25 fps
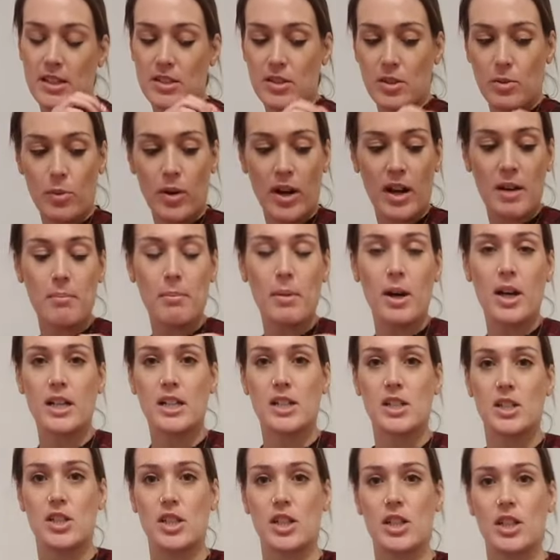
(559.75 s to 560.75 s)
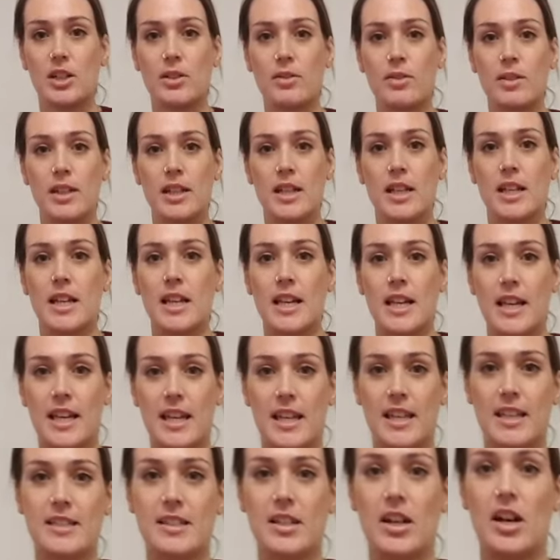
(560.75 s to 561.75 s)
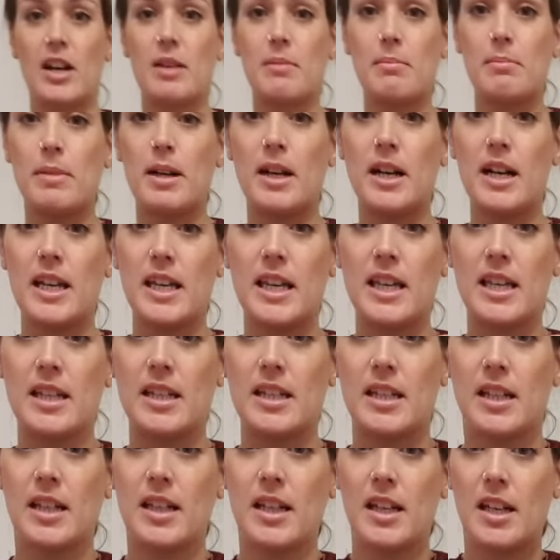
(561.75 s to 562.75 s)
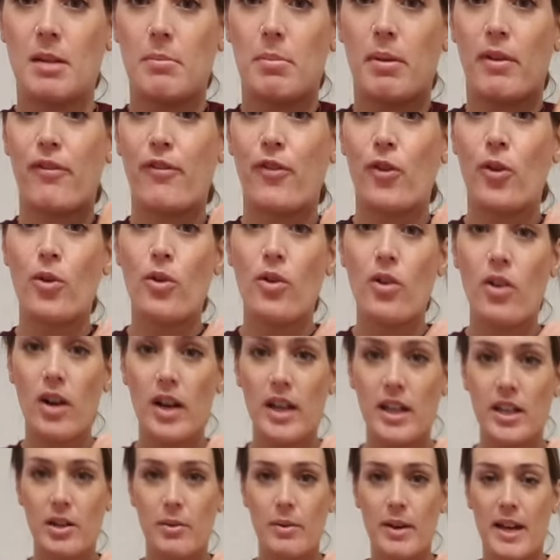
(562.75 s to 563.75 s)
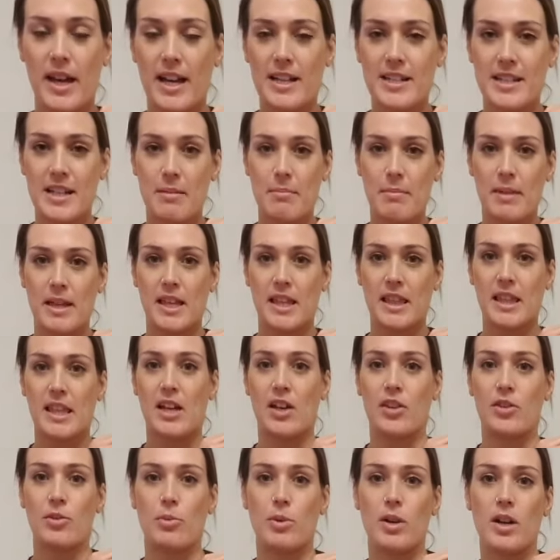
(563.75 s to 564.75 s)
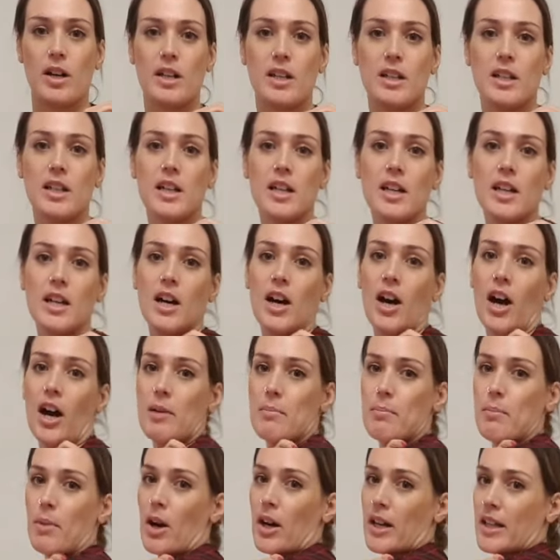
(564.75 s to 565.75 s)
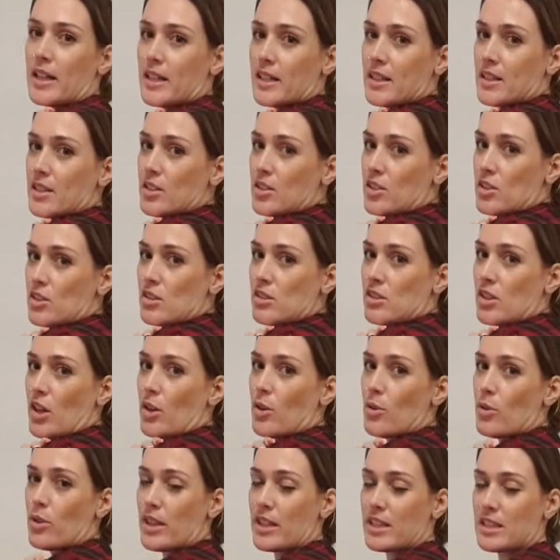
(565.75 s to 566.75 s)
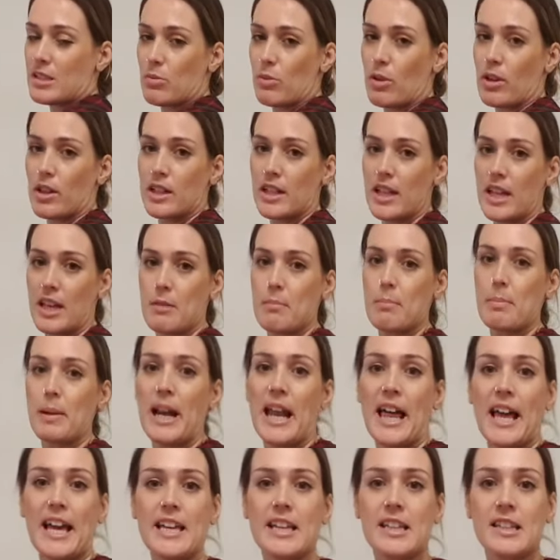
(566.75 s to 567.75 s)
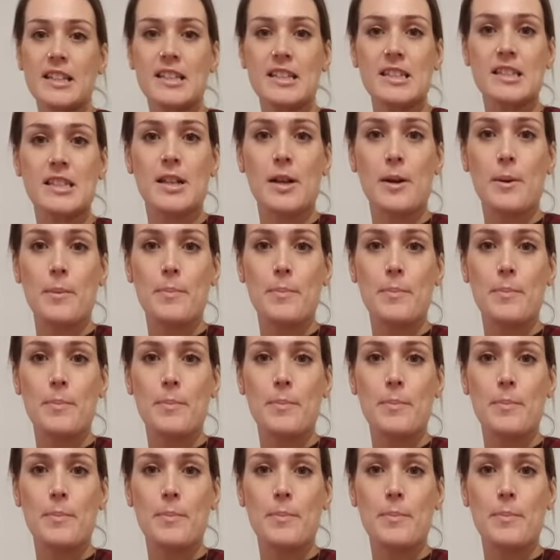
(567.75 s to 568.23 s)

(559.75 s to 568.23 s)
So what I might do is I might, before I go ahead and make the other one, I might sew this one in place